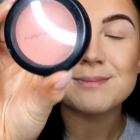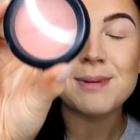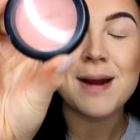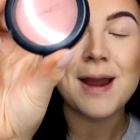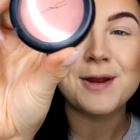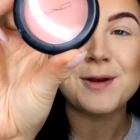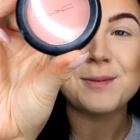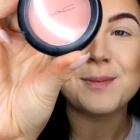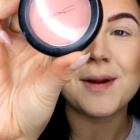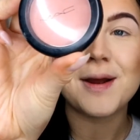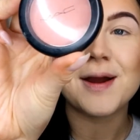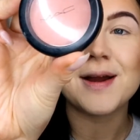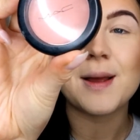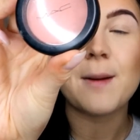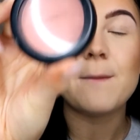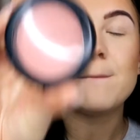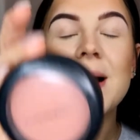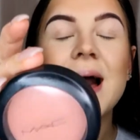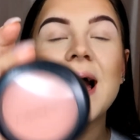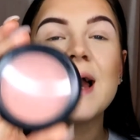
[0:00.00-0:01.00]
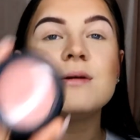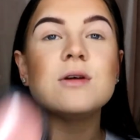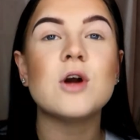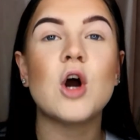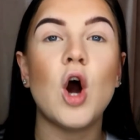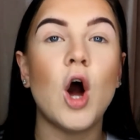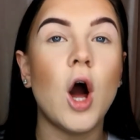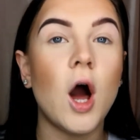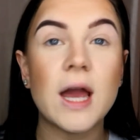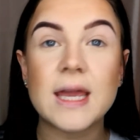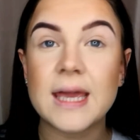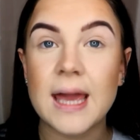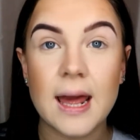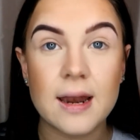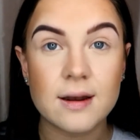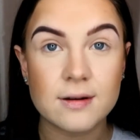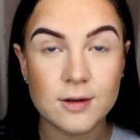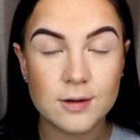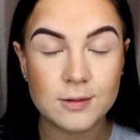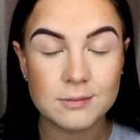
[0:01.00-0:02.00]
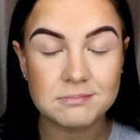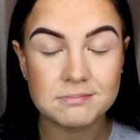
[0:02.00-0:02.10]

the powder brush, pow I can't,